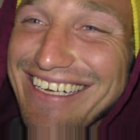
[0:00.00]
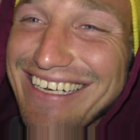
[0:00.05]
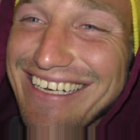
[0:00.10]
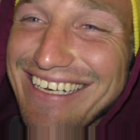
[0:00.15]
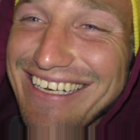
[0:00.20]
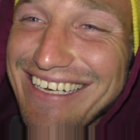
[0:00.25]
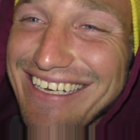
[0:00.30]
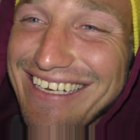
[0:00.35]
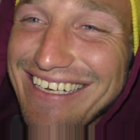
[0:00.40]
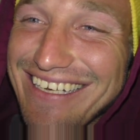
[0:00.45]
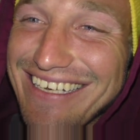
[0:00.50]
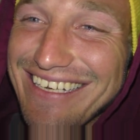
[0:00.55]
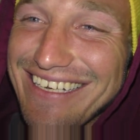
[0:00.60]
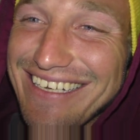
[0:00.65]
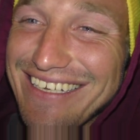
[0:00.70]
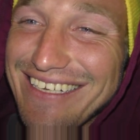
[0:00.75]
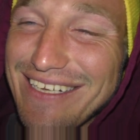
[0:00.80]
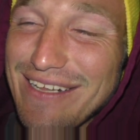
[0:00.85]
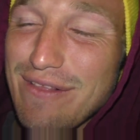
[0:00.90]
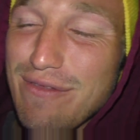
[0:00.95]

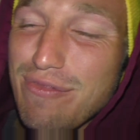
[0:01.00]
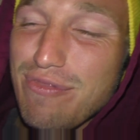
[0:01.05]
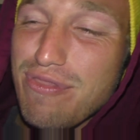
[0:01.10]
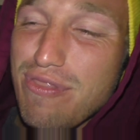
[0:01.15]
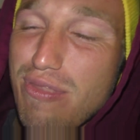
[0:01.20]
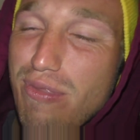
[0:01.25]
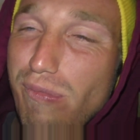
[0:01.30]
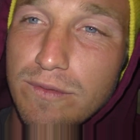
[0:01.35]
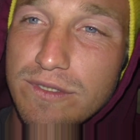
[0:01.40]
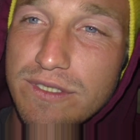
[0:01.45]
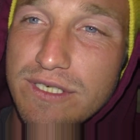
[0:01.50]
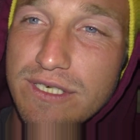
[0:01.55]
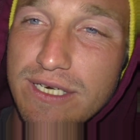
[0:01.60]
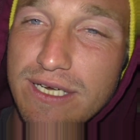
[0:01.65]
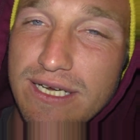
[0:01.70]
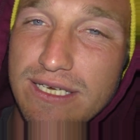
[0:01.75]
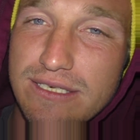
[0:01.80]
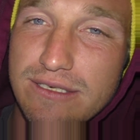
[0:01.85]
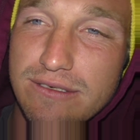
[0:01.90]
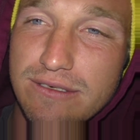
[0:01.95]
Uh, we'll see
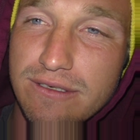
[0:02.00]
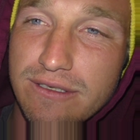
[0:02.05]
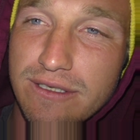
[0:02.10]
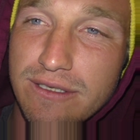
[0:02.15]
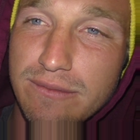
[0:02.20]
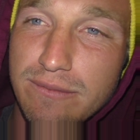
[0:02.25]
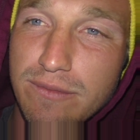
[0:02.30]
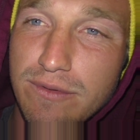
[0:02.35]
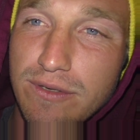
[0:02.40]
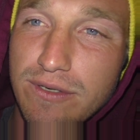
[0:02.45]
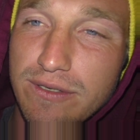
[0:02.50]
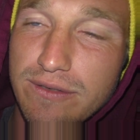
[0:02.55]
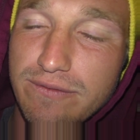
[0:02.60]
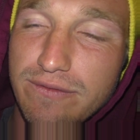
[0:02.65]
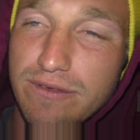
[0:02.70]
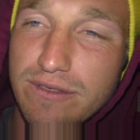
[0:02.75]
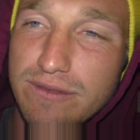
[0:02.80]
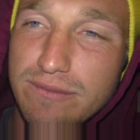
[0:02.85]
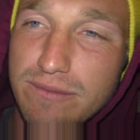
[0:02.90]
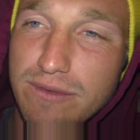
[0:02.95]
you guys early in the morning
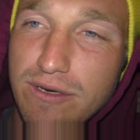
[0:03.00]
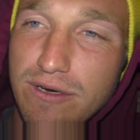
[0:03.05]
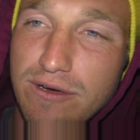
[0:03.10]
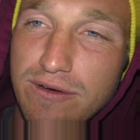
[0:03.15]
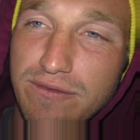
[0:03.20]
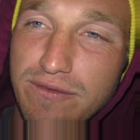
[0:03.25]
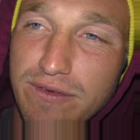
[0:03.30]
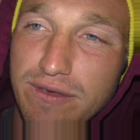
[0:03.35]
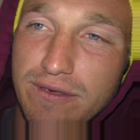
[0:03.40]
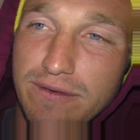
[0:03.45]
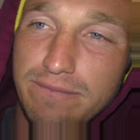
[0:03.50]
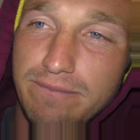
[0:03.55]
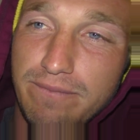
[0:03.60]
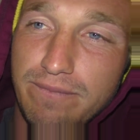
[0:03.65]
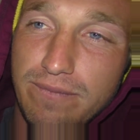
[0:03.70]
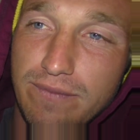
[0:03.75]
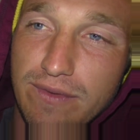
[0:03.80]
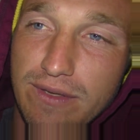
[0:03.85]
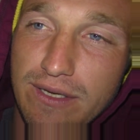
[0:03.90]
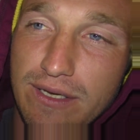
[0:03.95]
for some coffee.
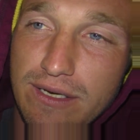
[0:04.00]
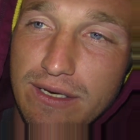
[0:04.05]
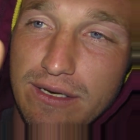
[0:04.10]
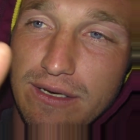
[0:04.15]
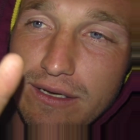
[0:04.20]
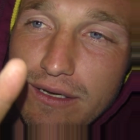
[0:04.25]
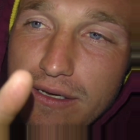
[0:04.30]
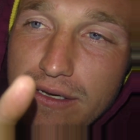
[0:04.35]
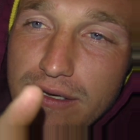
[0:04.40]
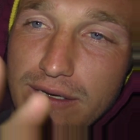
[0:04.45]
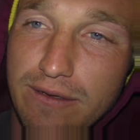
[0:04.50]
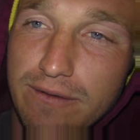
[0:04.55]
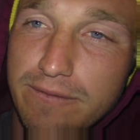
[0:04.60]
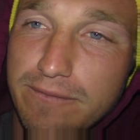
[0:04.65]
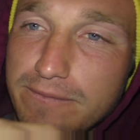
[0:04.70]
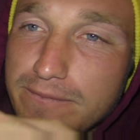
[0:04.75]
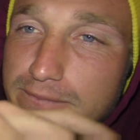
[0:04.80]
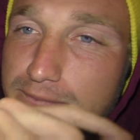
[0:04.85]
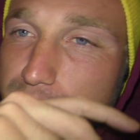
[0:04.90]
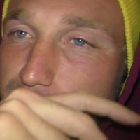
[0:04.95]
And uh,
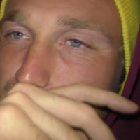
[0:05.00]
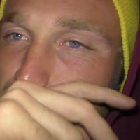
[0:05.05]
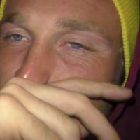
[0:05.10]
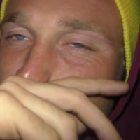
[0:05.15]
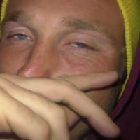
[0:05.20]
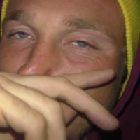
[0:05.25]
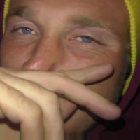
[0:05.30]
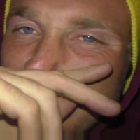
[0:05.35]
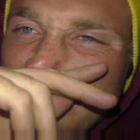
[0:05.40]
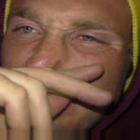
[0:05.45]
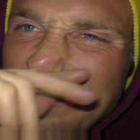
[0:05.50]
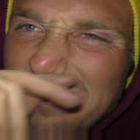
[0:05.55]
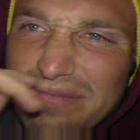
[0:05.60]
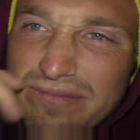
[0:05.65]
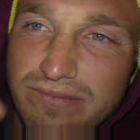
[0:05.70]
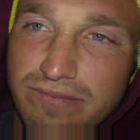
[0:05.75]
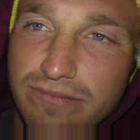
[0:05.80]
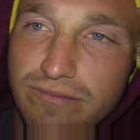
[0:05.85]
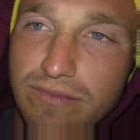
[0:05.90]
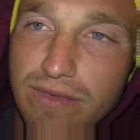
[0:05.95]

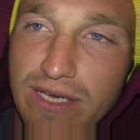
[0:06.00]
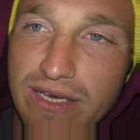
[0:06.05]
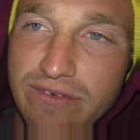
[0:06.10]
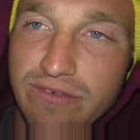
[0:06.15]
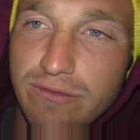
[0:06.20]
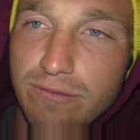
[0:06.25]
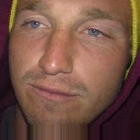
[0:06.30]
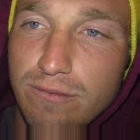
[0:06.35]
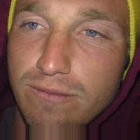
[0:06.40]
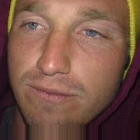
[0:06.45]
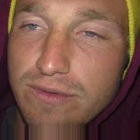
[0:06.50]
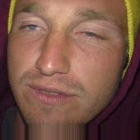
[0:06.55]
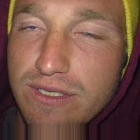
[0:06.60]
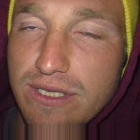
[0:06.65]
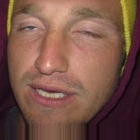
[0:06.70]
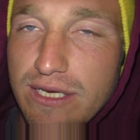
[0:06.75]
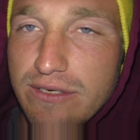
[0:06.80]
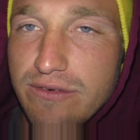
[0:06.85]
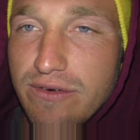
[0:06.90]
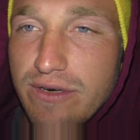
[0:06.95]
thanks, for,
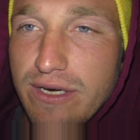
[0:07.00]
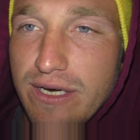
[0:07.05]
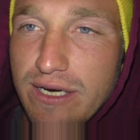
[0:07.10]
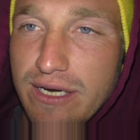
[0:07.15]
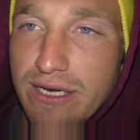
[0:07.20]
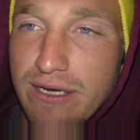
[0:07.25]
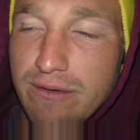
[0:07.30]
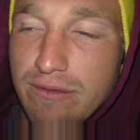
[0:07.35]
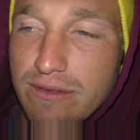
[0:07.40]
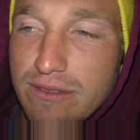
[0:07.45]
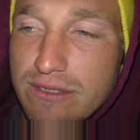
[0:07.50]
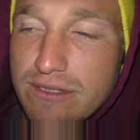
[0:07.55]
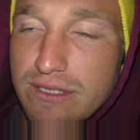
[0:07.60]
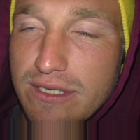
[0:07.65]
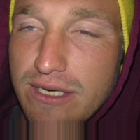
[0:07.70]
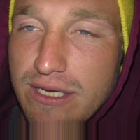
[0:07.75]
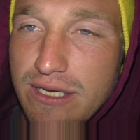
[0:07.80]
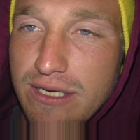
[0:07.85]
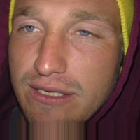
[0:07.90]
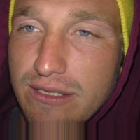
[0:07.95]
thanks for hanging out with us
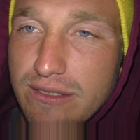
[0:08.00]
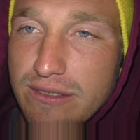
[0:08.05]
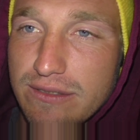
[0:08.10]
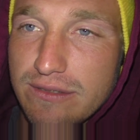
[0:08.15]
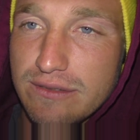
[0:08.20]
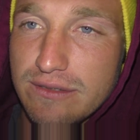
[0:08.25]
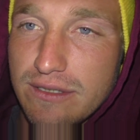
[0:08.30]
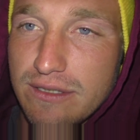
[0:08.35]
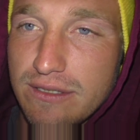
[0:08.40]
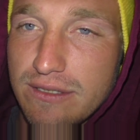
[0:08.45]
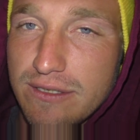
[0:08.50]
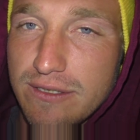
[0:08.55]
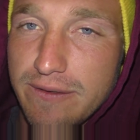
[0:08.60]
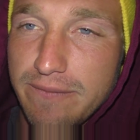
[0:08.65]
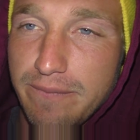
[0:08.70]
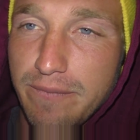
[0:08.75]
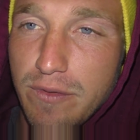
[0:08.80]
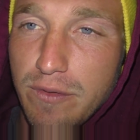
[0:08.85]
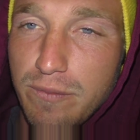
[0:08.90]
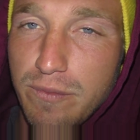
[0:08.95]
today.
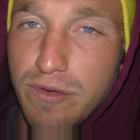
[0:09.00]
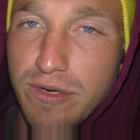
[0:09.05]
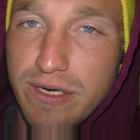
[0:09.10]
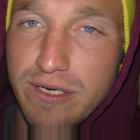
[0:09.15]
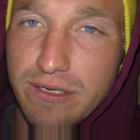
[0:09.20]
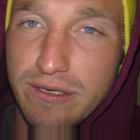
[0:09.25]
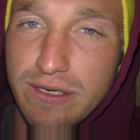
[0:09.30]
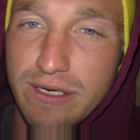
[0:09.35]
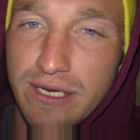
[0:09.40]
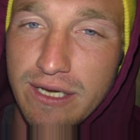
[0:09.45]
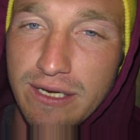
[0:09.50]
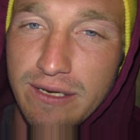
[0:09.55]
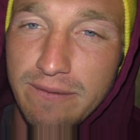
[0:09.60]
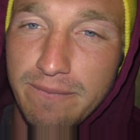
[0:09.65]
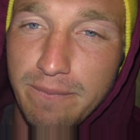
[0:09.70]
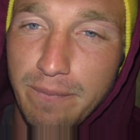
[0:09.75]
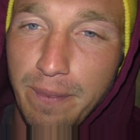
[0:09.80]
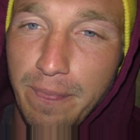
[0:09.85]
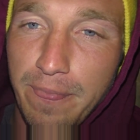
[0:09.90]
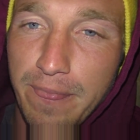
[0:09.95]
Um, hope you had a good day.
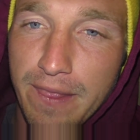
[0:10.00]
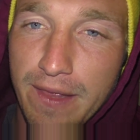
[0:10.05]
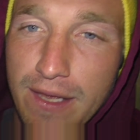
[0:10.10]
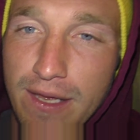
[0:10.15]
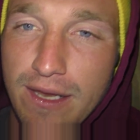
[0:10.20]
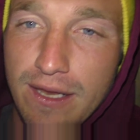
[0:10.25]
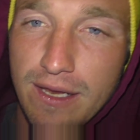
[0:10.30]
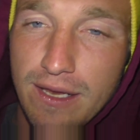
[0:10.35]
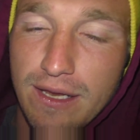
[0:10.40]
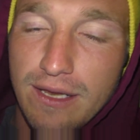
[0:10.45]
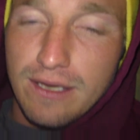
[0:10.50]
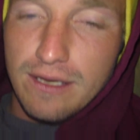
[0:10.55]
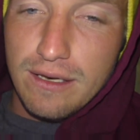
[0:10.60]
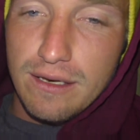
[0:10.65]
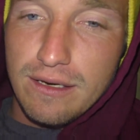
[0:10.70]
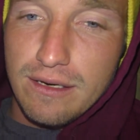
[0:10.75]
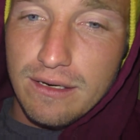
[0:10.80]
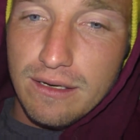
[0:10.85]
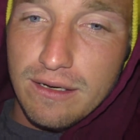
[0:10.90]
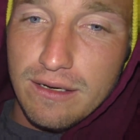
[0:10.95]

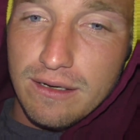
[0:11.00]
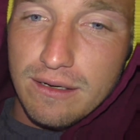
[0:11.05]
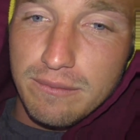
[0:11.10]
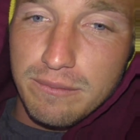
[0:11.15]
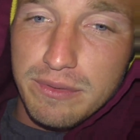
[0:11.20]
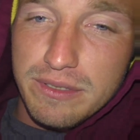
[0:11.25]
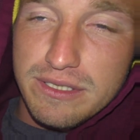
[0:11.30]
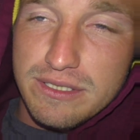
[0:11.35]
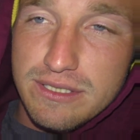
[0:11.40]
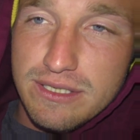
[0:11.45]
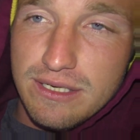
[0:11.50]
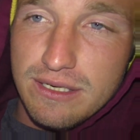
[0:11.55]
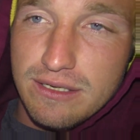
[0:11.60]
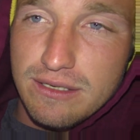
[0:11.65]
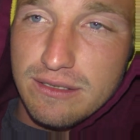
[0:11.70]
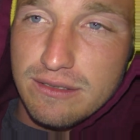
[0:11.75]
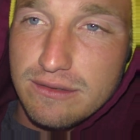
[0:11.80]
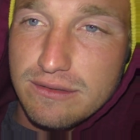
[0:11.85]
And uh, peace out.